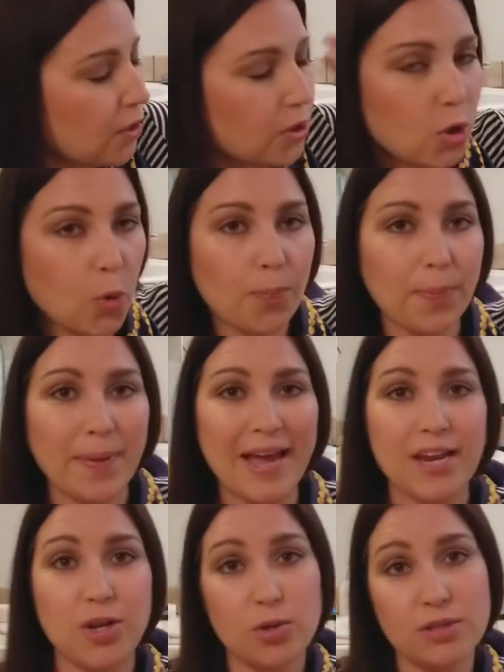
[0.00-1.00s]
Nope,
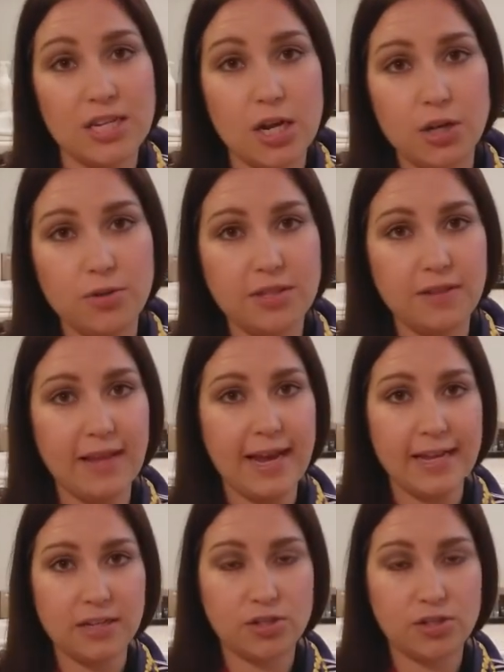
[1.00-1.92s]
bad news, not using that.